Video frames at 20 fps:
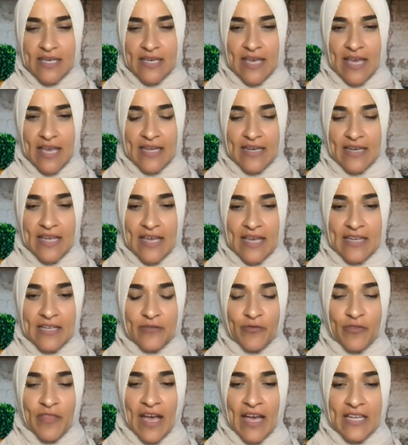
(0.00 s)
and
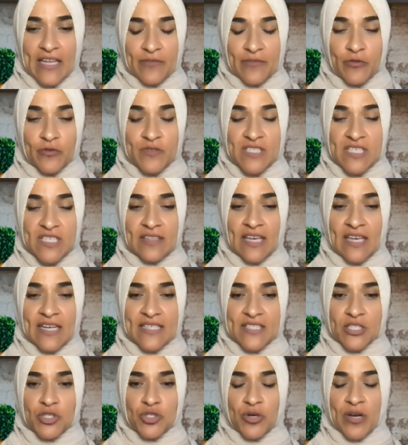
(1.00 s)
if you've seen that as
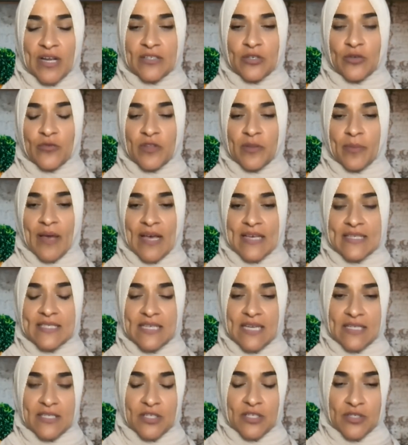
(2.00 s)
a trend over the past
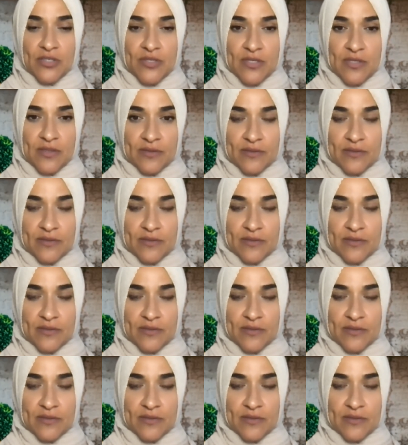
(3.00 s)
10 years.